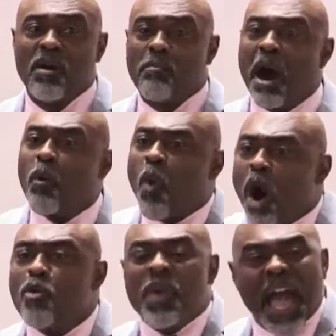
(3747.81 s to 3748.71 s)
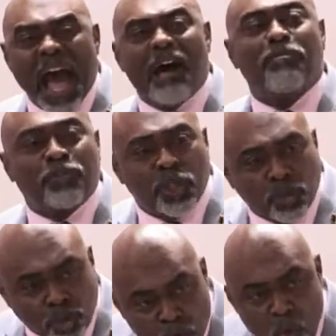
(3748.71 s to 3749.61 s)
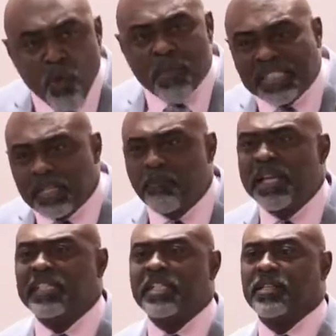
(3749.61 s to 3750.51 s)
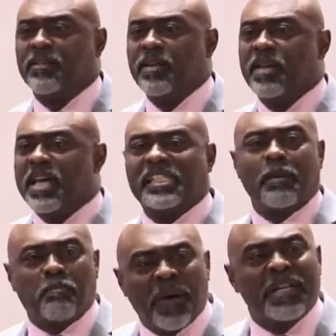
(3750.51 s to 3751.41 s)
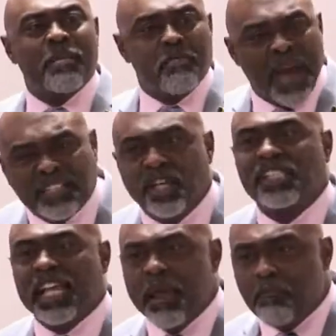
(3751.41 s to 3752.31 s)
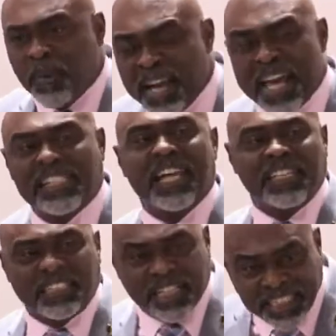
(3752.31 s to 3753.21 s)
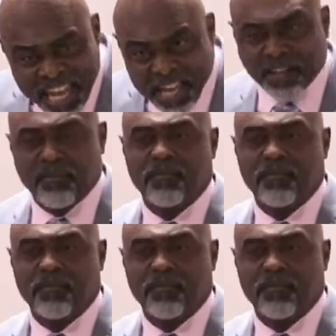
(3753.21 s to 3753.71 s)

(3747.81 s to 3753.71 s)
But what we have to do, Mr. President, is to put the measures in place today